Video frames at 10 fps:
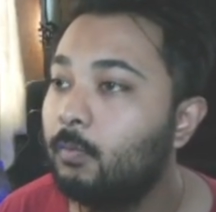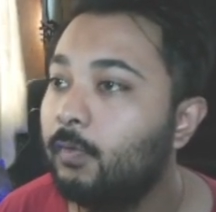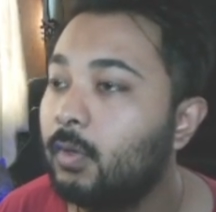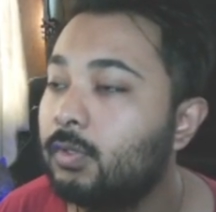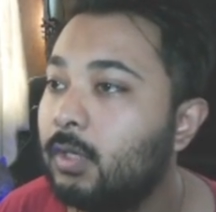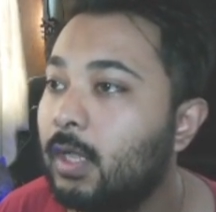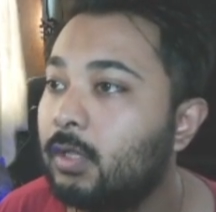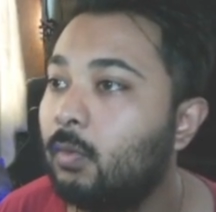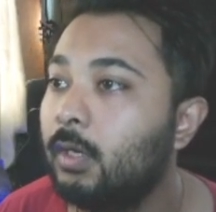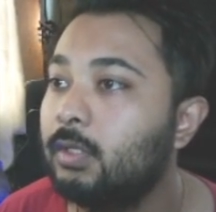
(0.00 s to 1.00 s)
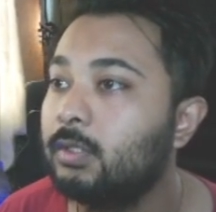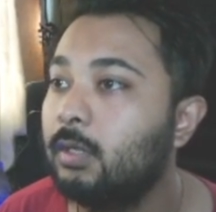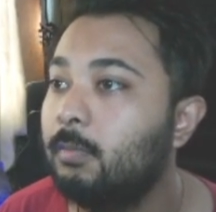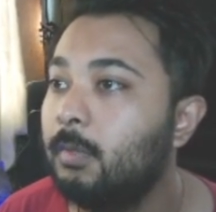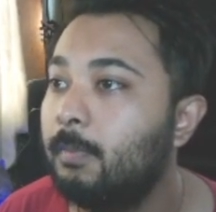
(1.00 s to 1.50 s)
Moving on to another one, it's
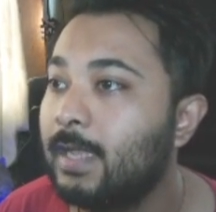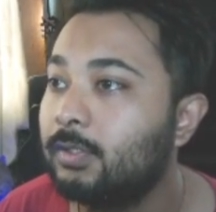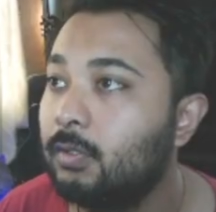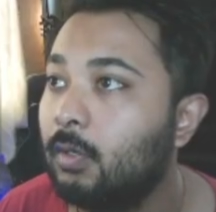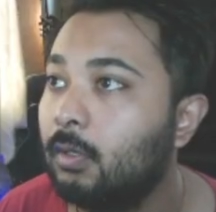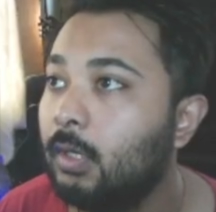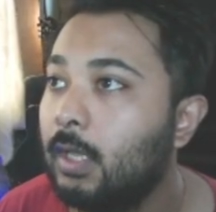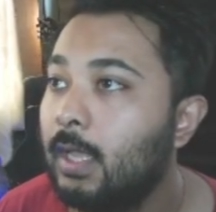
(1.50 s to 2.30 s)
going to be Bastiodon.